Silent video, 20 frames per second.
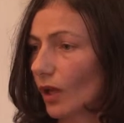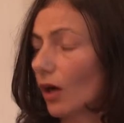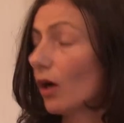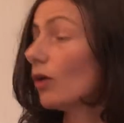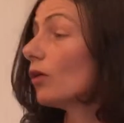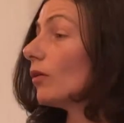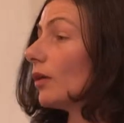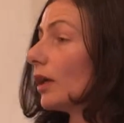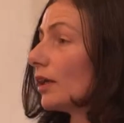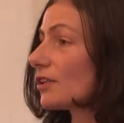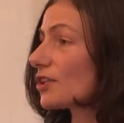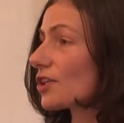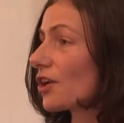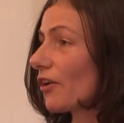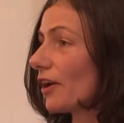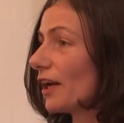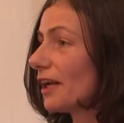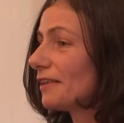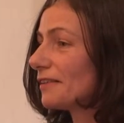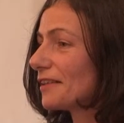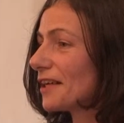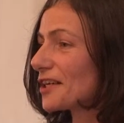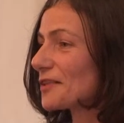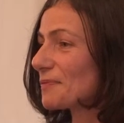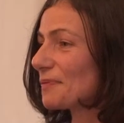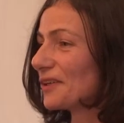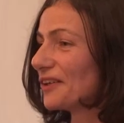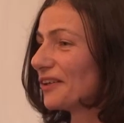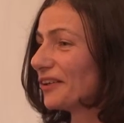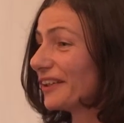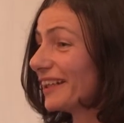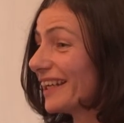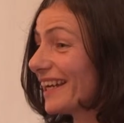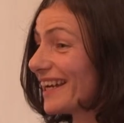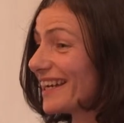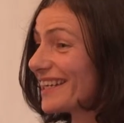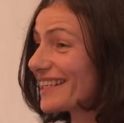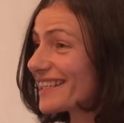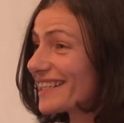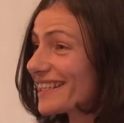Oh, I'm sorry, last but not
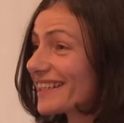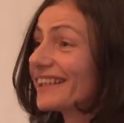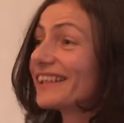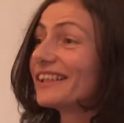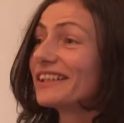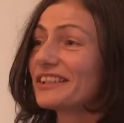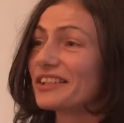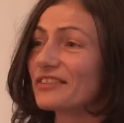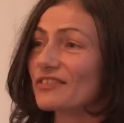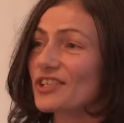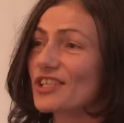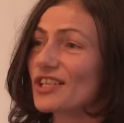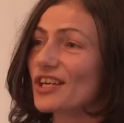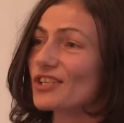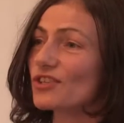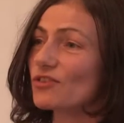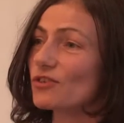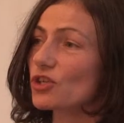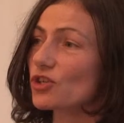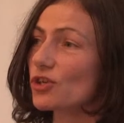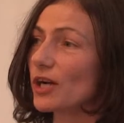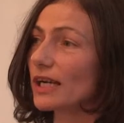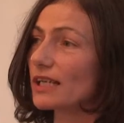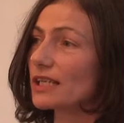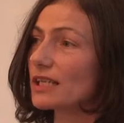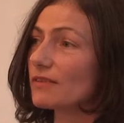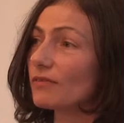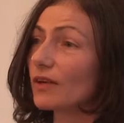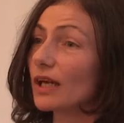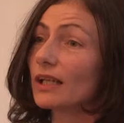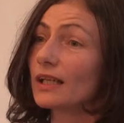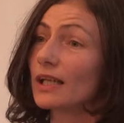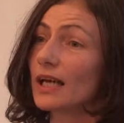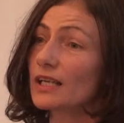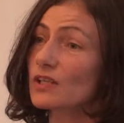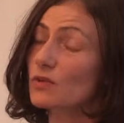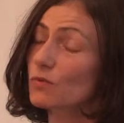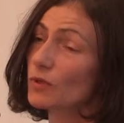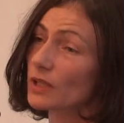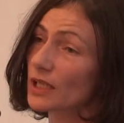least, the returns are attractive, and
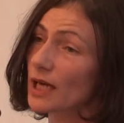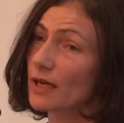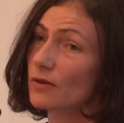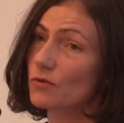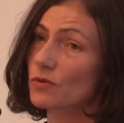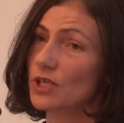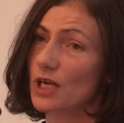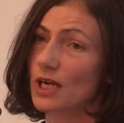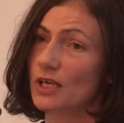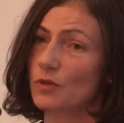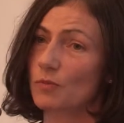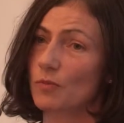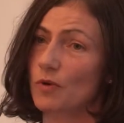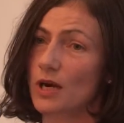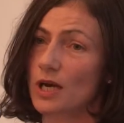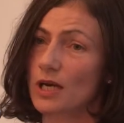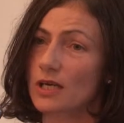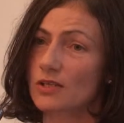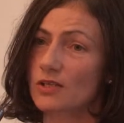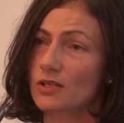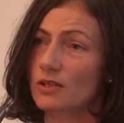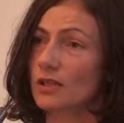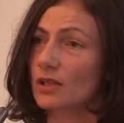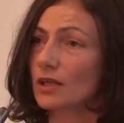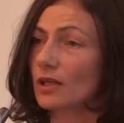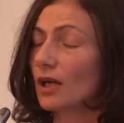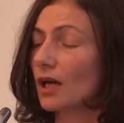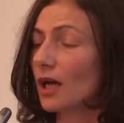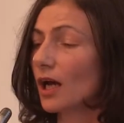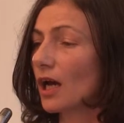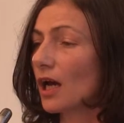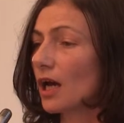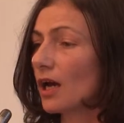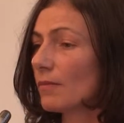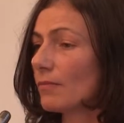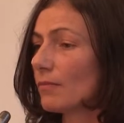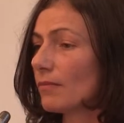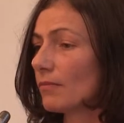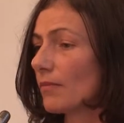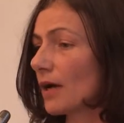that's without tax breaks,
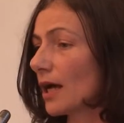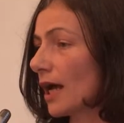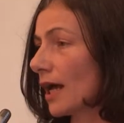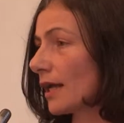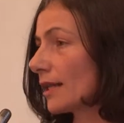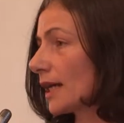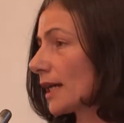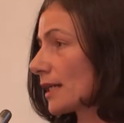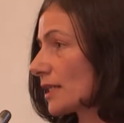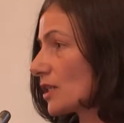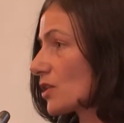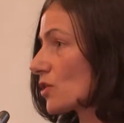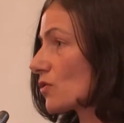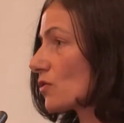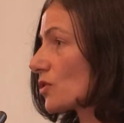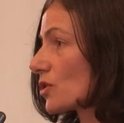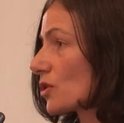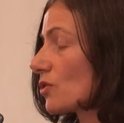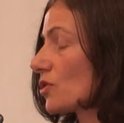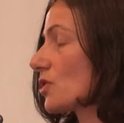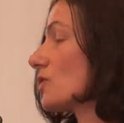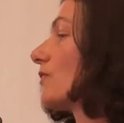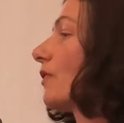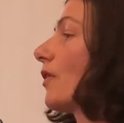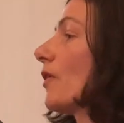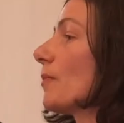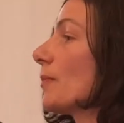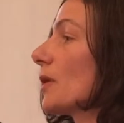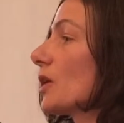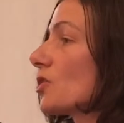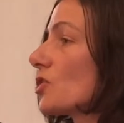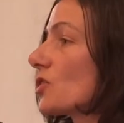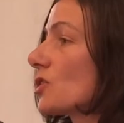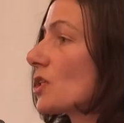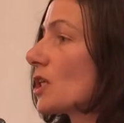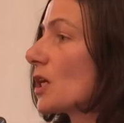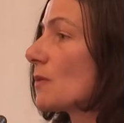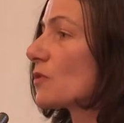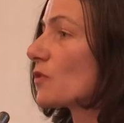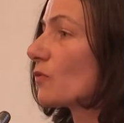and that is also just very much in
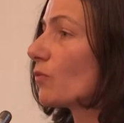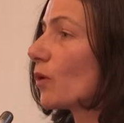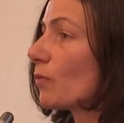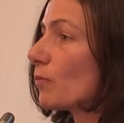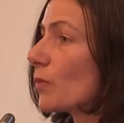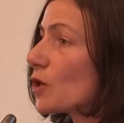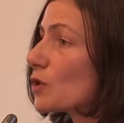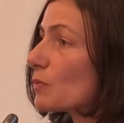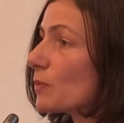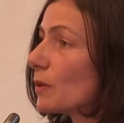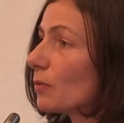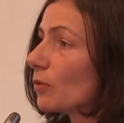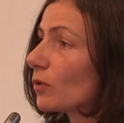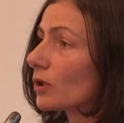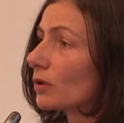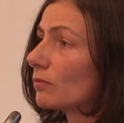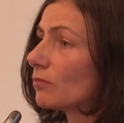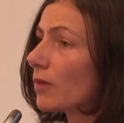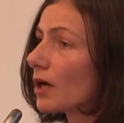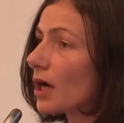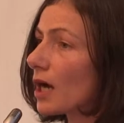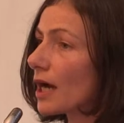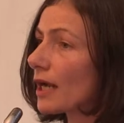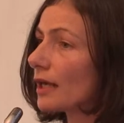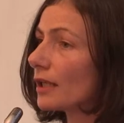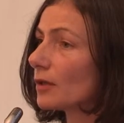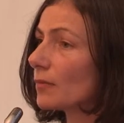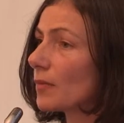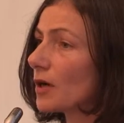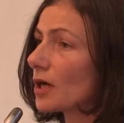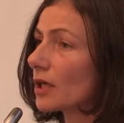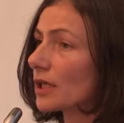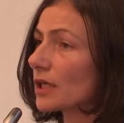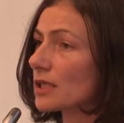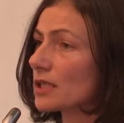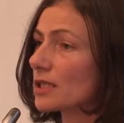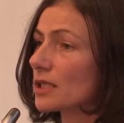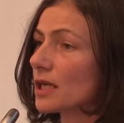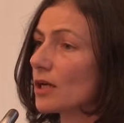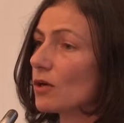terms of what most people can buy in the
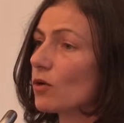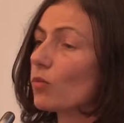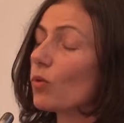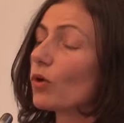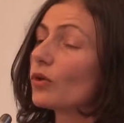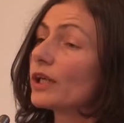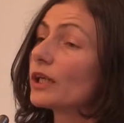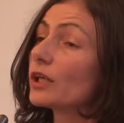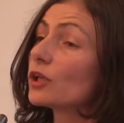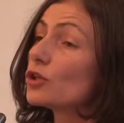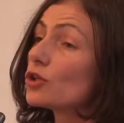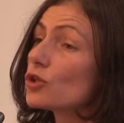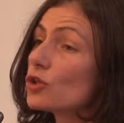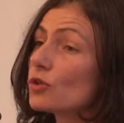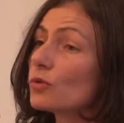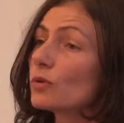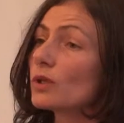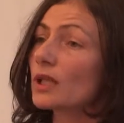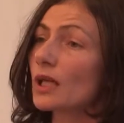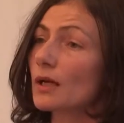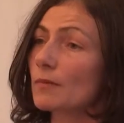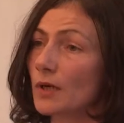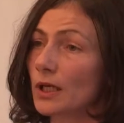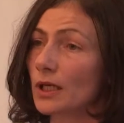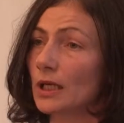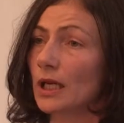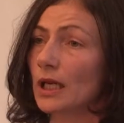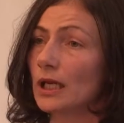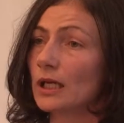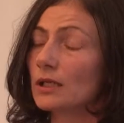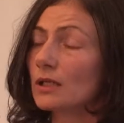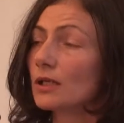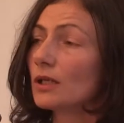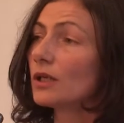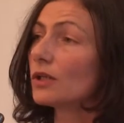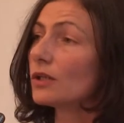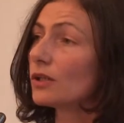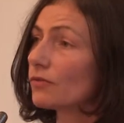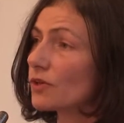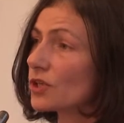market today, or what they can do with their money.
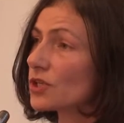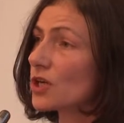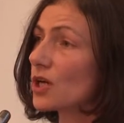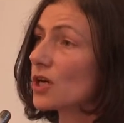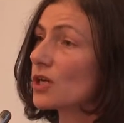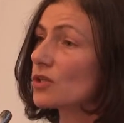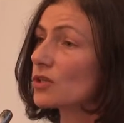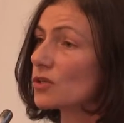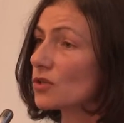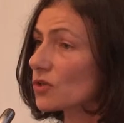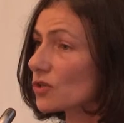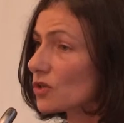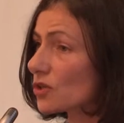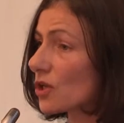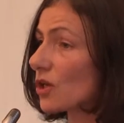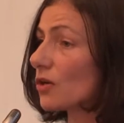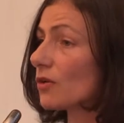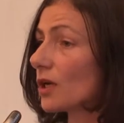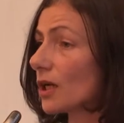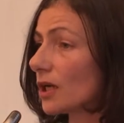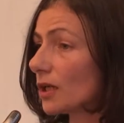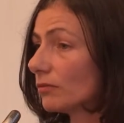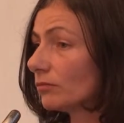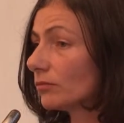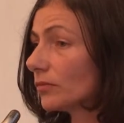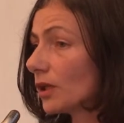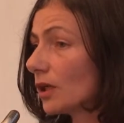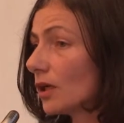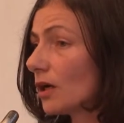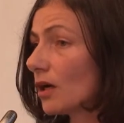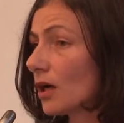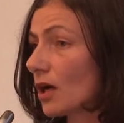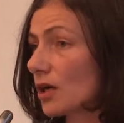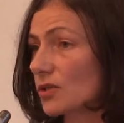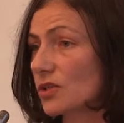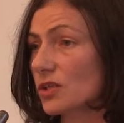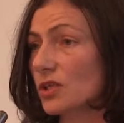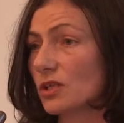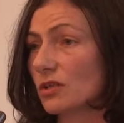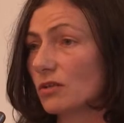The returns on solar are
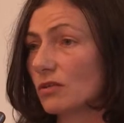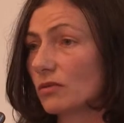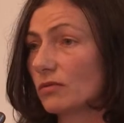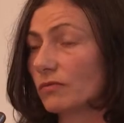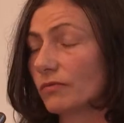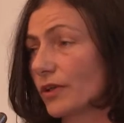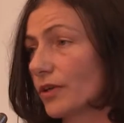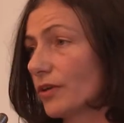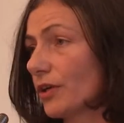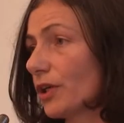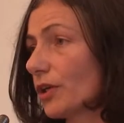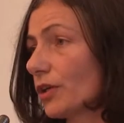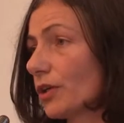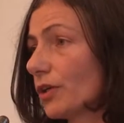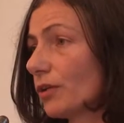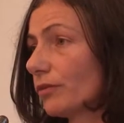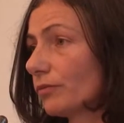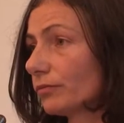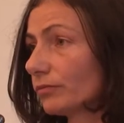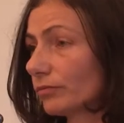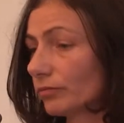still very good.